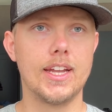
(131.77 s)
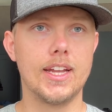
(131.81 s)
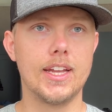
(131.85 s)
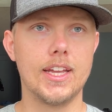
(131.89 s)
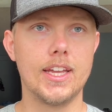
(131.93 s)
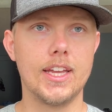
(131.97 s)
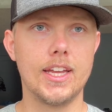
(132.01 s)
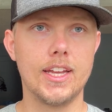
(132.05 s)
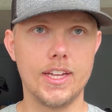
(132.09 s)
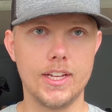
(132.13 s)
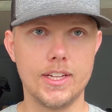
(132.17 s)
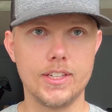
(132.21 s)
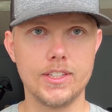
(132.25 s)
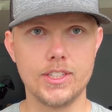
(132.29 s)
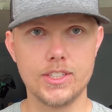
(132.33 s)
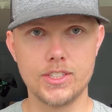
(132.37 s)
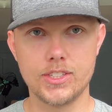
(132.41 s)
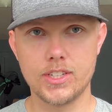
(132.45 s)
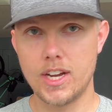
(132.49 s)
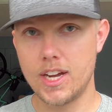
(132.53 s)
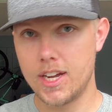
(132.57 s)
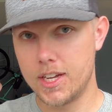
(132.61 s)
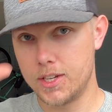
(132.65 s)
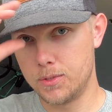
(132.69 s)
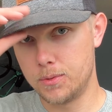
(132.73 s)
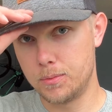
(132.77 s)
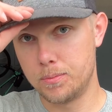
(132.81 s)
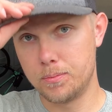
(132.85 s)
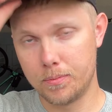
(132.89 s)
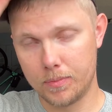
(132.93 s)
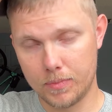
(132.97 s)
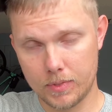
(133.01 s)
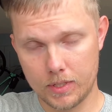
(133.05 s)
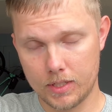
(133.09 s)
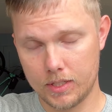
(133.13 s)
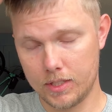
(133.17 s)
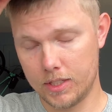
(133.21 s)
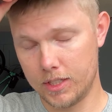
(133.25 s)
and this
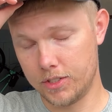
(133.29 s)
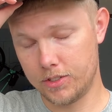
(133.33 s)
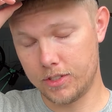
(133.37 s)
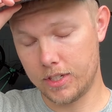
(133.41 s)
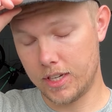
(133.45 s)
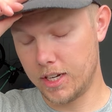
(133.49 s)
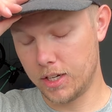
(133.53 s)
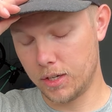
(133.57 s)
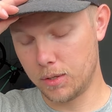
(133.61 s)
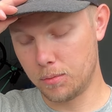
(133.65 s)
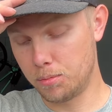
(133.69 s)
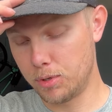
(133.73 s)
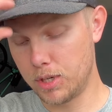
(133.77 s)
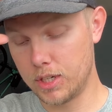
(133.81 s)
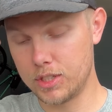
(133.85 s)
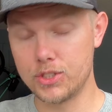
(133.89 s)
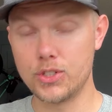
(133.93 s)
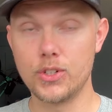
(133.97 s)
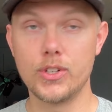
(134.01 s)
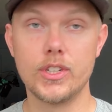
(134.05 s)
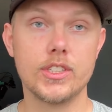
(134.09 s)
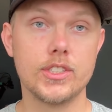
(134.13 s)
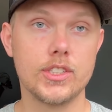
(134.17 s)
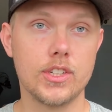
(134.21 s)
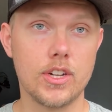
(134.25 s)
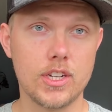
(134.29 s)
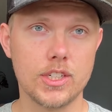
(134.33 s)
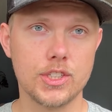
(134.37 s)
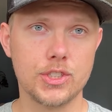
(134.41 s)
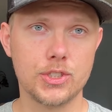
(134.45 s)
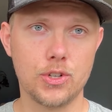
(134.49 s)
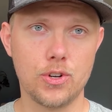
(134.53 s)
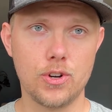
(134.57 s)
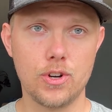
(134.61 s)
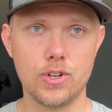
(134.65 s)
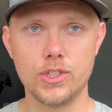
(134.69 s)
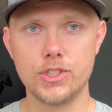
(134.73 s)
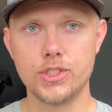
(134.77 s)
air compressor is not
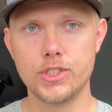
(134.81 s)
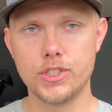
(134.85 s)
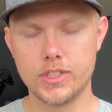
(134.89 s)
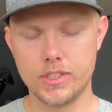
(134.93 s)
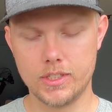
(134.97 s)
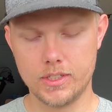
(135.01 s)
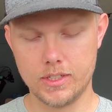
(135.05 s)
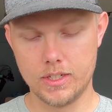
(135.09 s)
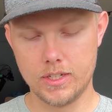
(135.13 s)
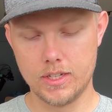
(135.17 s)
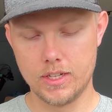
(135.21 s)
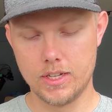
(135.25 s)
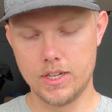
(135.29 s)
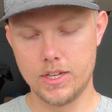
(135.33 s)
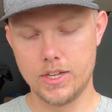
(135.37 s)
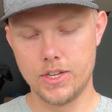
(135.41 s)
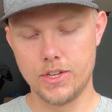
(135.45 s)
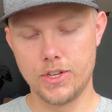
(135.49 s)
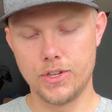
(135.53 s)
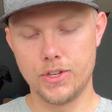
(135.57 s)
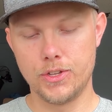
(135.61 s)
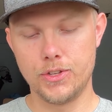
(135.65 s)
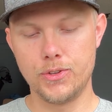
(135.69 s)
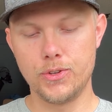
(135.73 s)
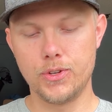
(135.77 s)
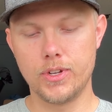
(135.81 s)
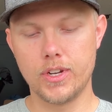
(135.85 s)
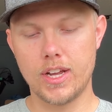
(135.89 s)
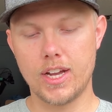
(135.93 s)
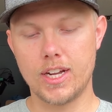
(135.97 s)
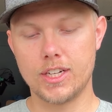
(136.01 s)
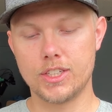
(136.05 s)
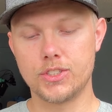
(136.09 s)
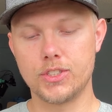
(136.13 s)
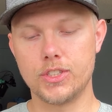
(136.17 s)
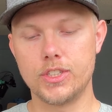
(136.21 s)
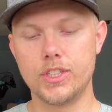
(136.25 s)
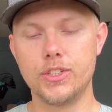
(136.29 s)
charged, you can
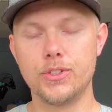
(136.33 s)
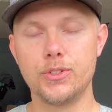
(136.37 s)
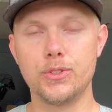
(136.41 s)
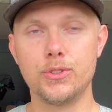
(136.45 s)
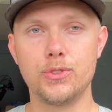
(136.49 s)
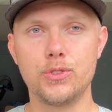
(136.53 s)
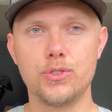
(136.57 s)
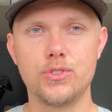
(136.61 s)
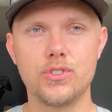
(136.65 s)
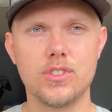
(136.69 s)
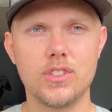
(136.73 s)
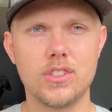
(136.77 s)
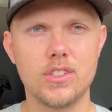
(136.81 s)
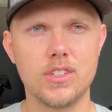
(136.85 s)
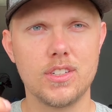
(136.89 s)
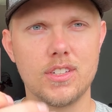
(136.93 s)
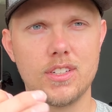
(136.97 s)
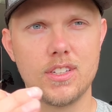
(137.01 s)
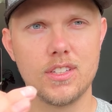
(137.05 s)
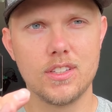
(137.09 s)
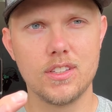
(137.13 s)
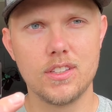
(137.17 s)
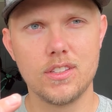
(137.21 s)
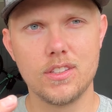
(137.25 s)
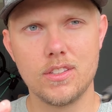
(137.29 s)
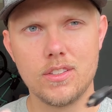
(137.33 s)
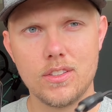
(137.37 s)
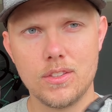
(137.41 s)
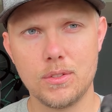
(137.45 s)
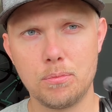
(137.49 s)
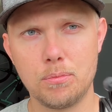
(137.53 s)
actually use the